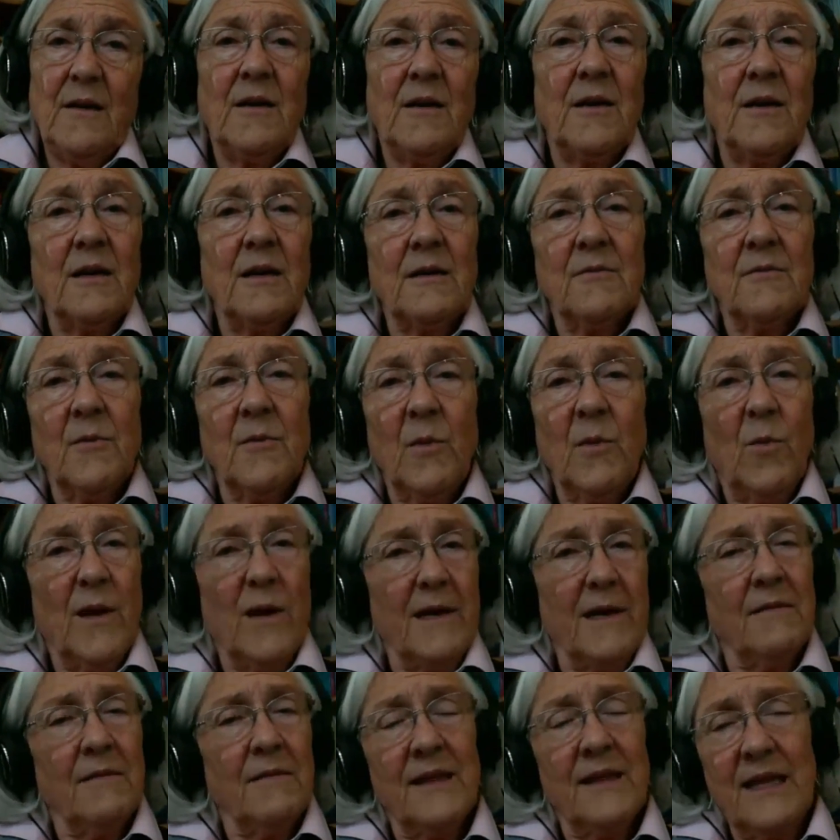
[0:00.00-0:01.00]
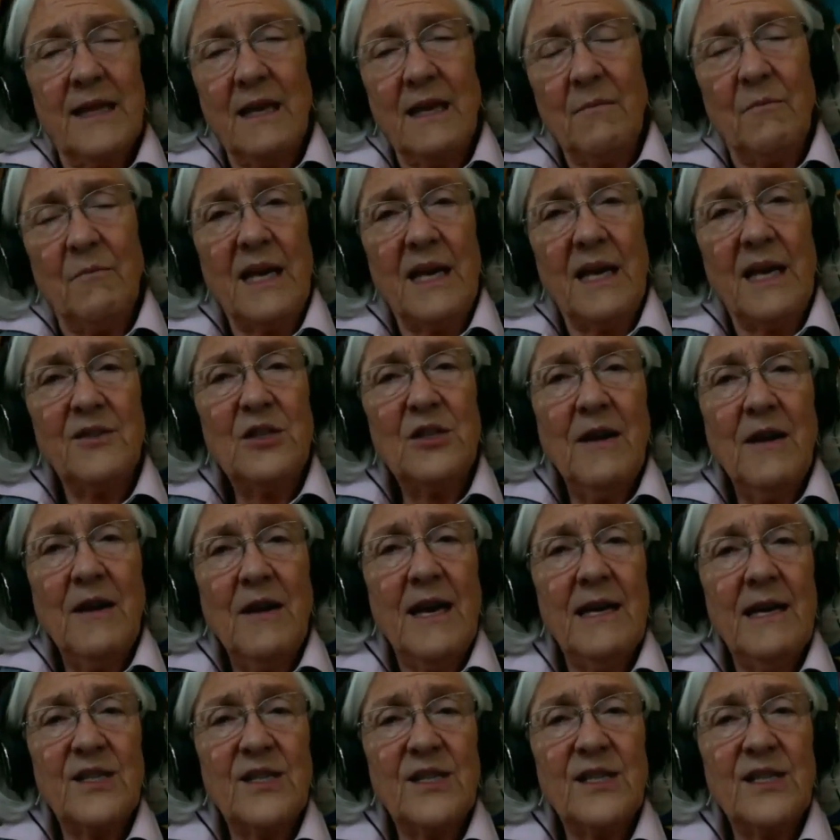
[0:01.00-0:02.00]
Or what do you think makes you
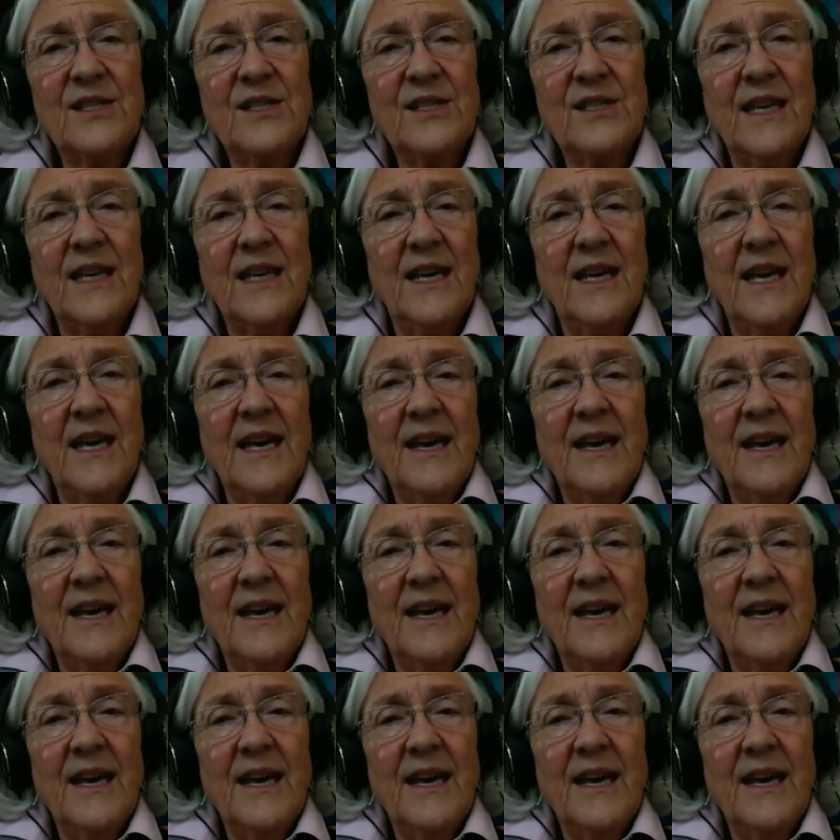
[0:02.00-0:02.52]
anxious?